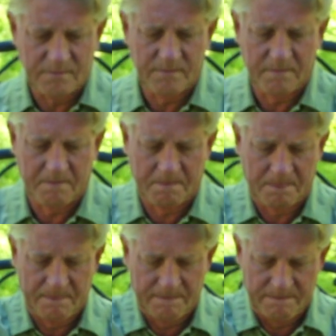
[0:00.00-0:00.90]
And
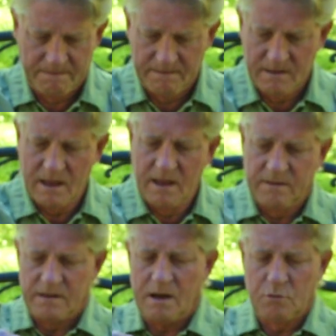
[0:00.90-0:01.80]

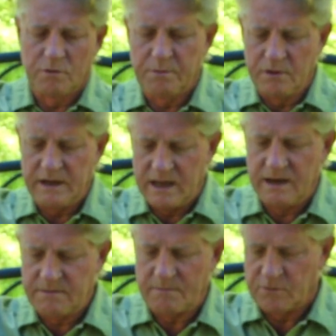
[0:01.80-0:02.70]
I'm going to
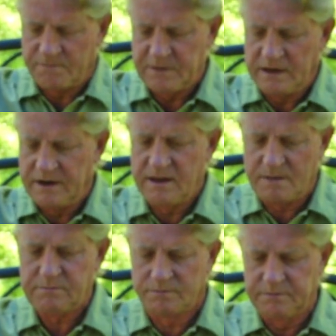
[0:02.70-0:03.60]
I'm going to fill it
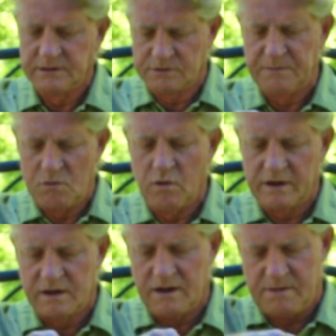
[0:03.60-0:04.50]
up. This will be
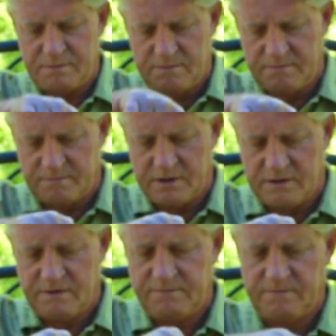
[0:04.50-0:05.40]
1 cup
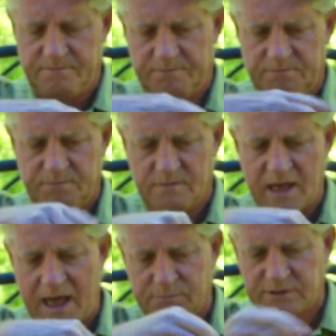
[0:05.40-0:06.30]
of
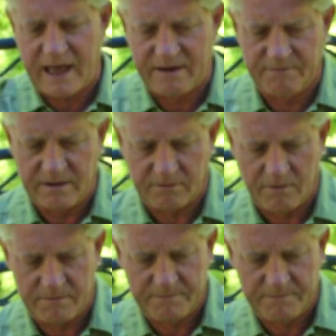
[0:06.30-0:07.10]
the apple cider vinegar.